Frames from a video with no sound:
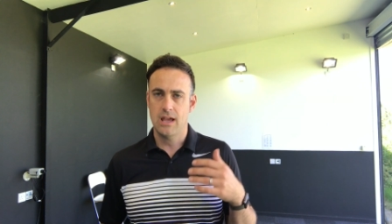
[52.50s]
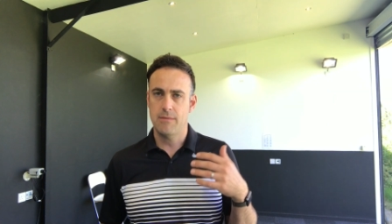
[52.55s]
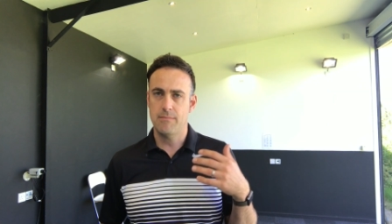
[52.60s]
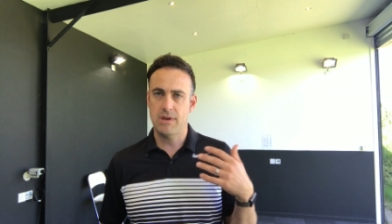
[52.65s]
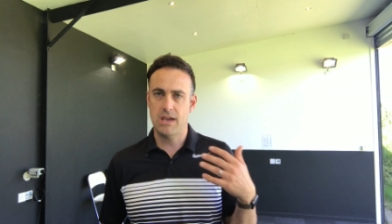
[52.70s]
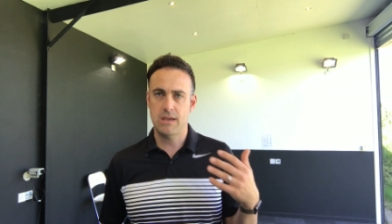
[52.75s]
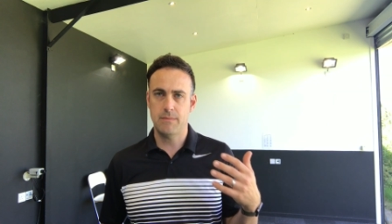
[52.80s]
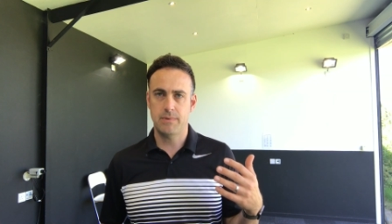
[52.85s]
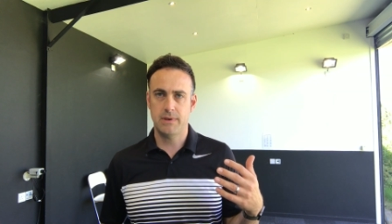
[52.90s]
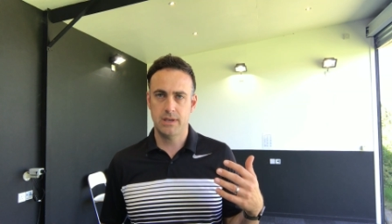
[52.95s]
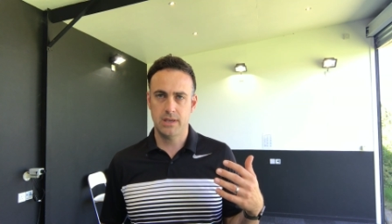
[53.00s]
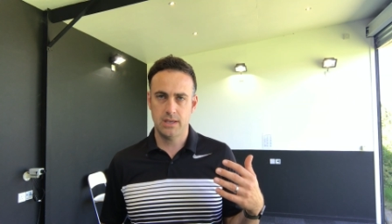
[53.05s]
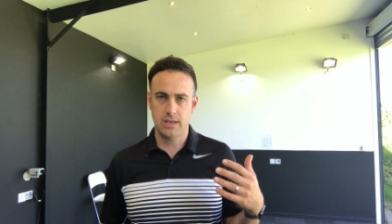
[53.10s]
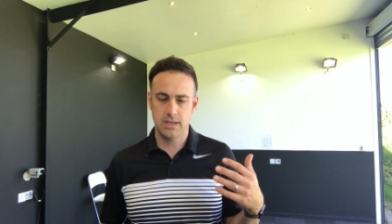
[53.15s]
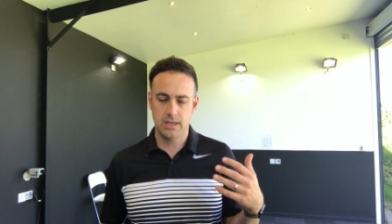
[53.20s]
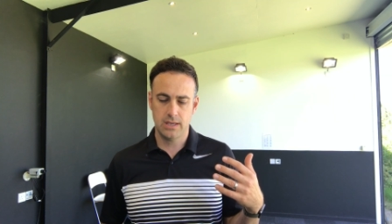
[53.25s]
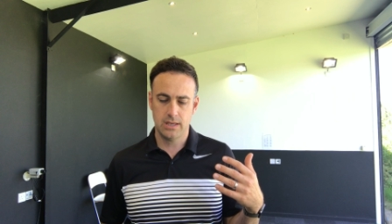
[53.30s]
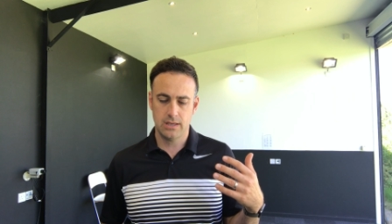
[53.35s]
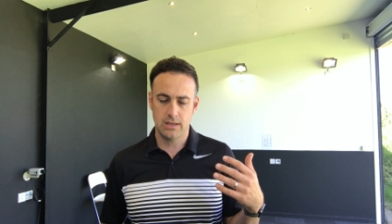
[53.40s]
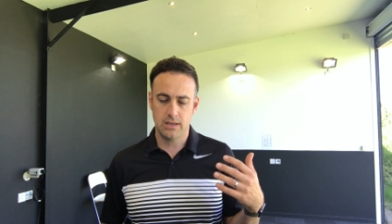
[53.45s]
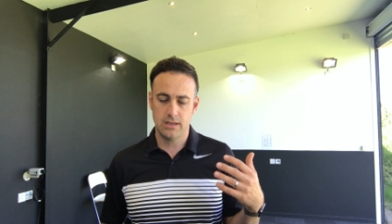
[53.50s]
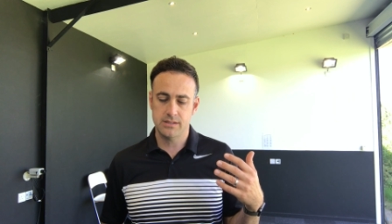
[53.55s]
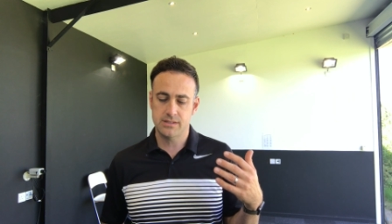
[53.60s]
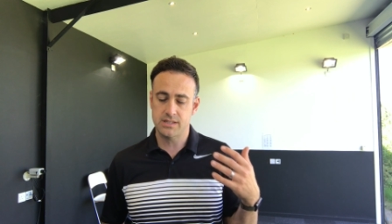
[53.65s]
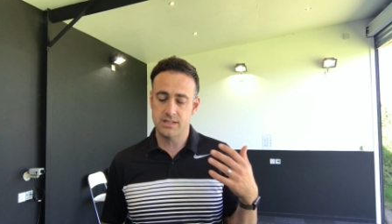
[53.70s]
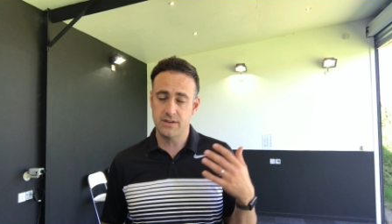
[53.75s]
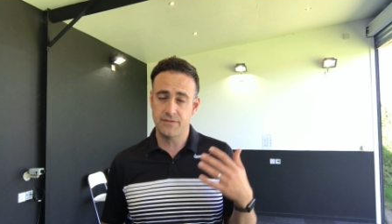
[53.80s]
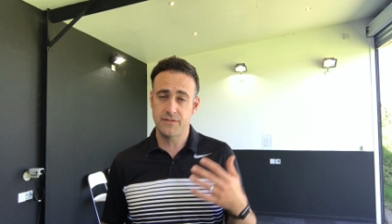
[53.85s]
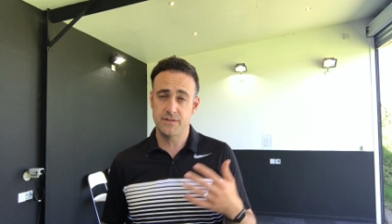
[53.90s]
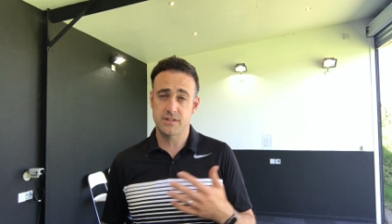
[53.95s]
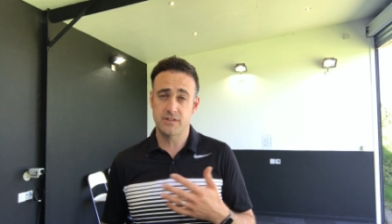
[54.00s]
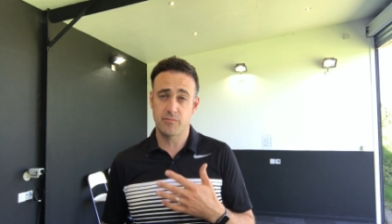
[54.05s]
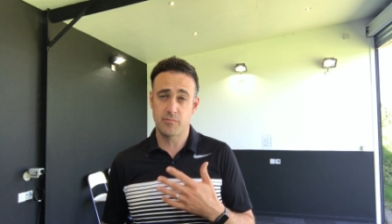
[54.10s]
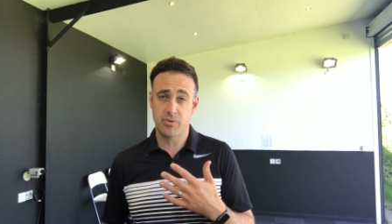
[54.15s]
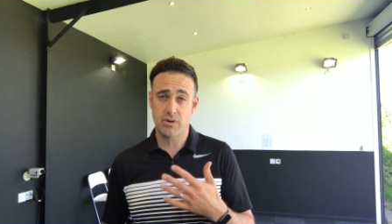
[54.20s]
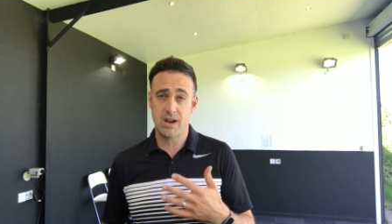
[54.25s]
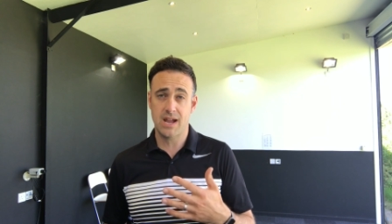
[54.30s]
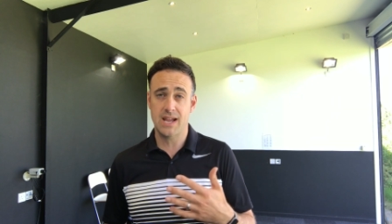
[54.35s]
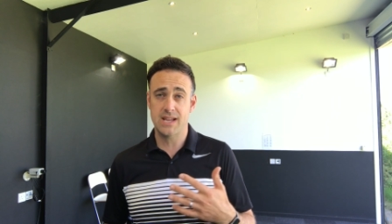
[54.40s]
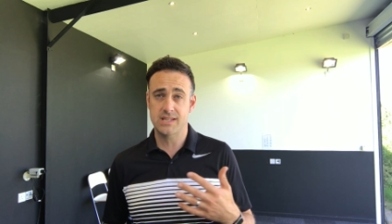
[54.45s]
And maybe there's a difference of
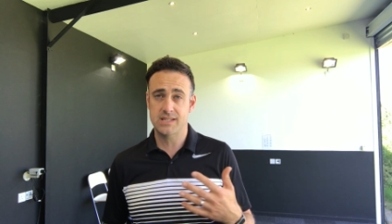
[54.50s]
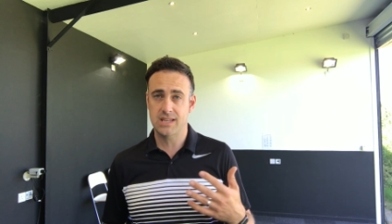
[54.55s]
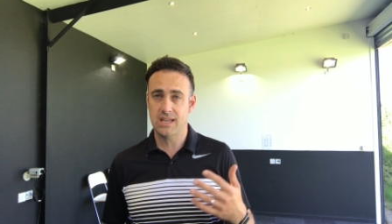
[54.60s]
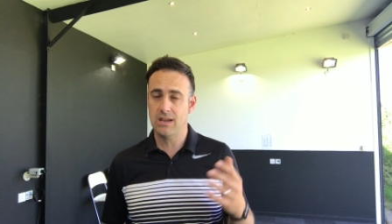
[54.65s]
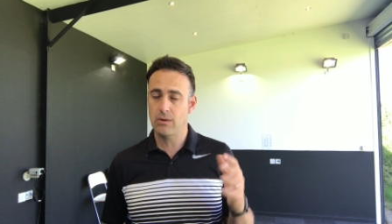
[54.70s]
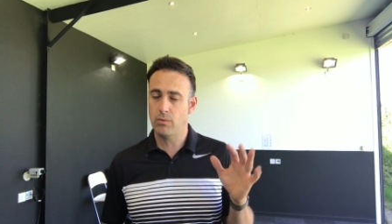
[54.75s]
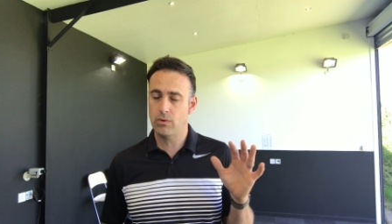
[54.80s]
price here.